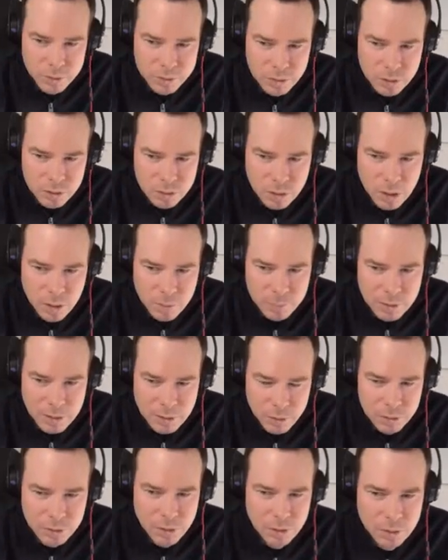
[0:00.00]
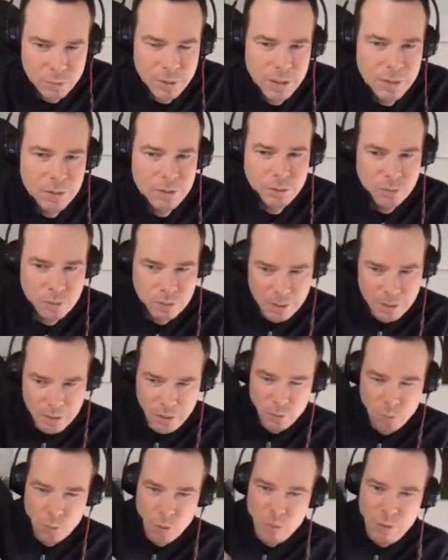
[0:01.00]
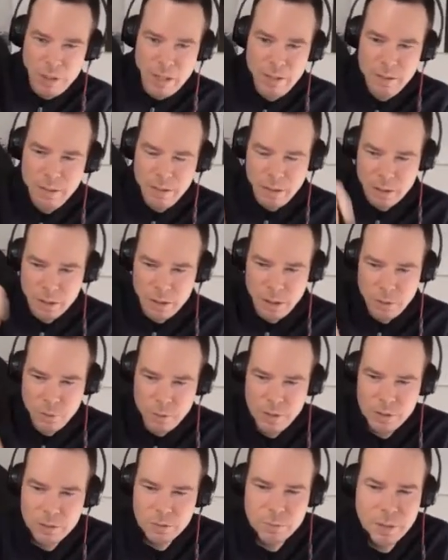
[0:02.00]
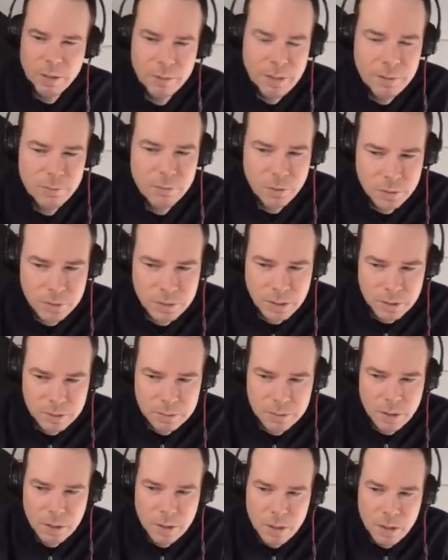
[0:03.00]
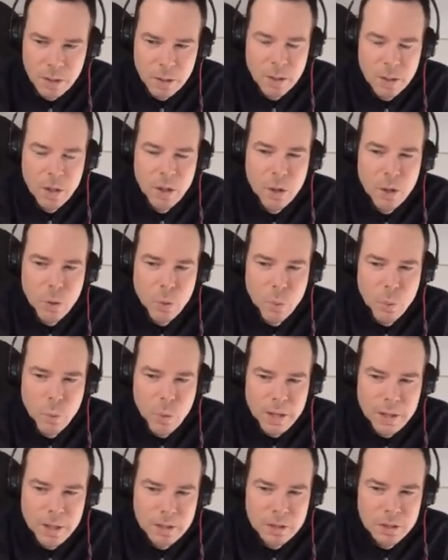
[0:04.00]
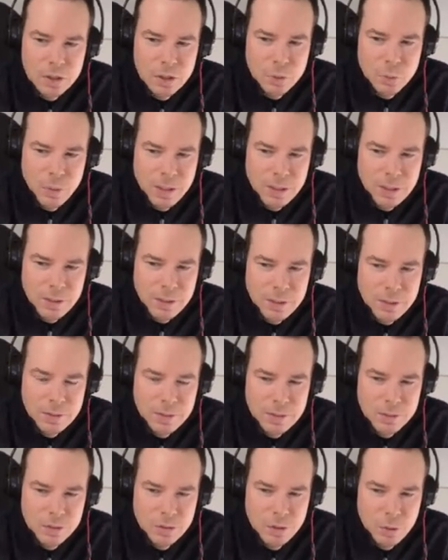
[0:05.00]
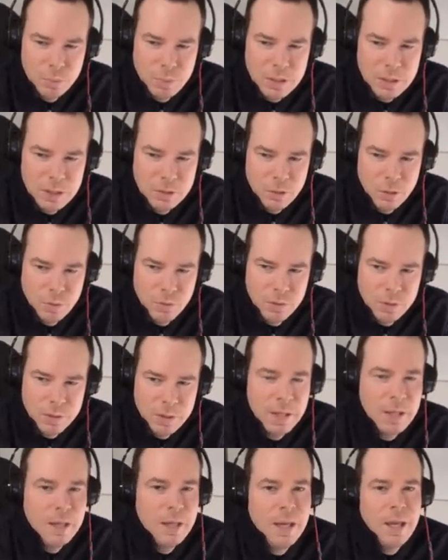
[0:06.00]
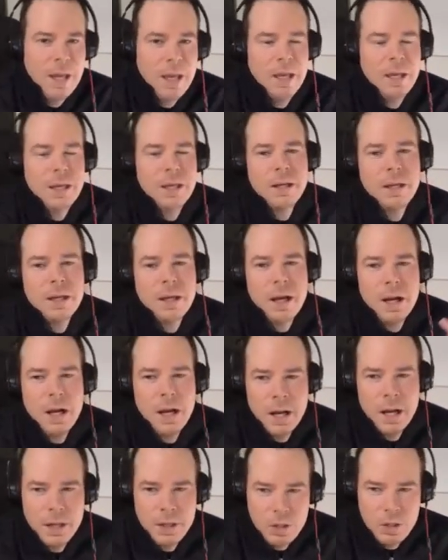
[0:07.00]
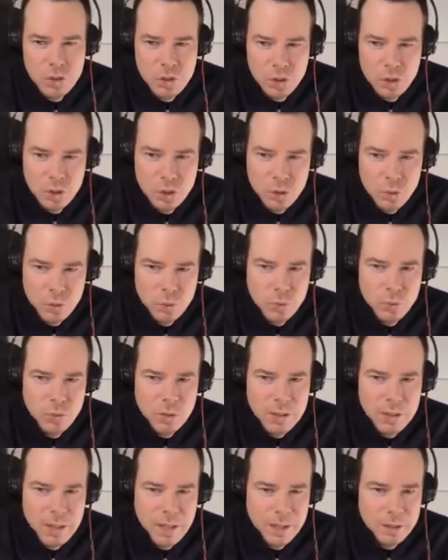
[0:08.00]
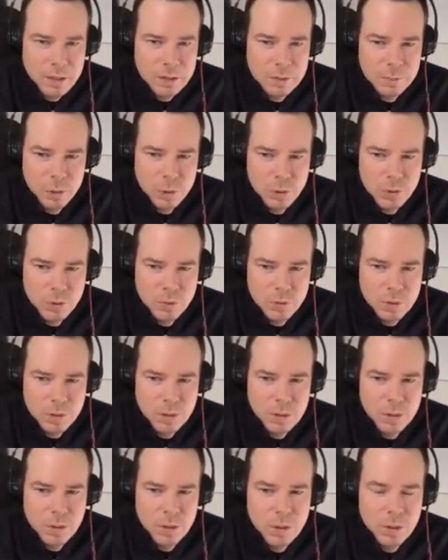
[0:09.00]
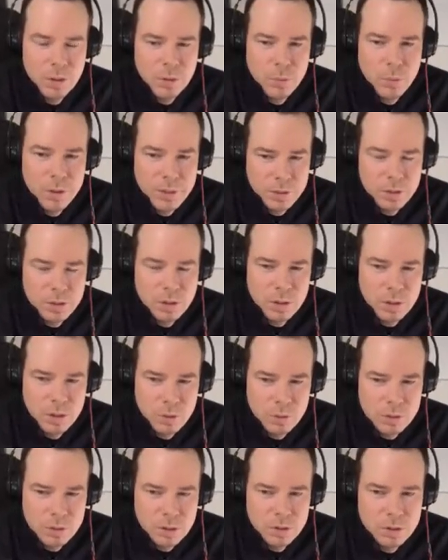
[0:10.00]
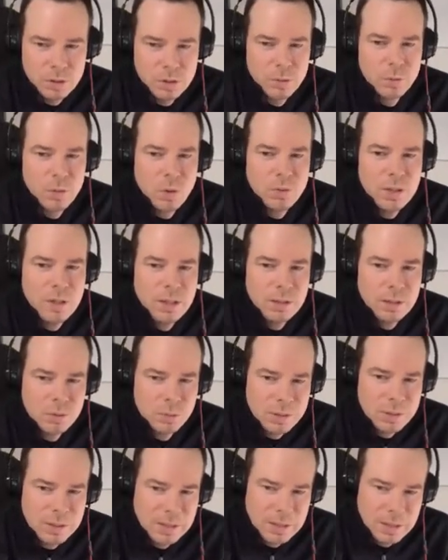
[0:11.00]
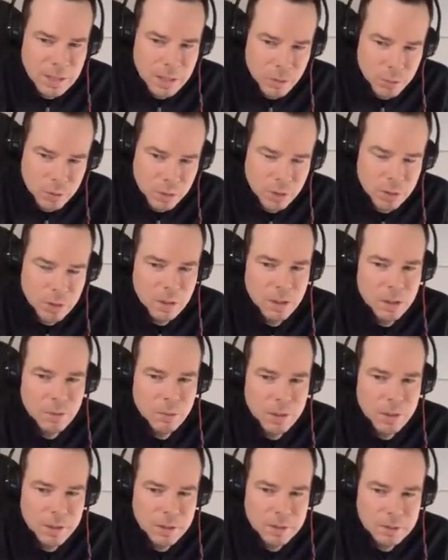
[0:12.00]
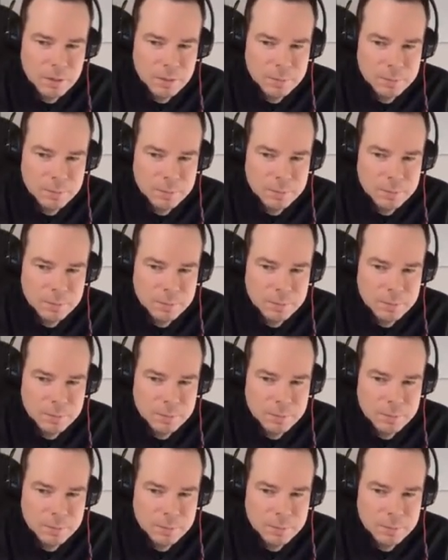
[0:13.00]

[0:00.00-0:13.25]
on top, now it's on the right, so it kind of rotated it clockwise around that vertex. When I swing this new piece over and undo the X move, what it's going to do is it's going to rotate this one counterclockwise.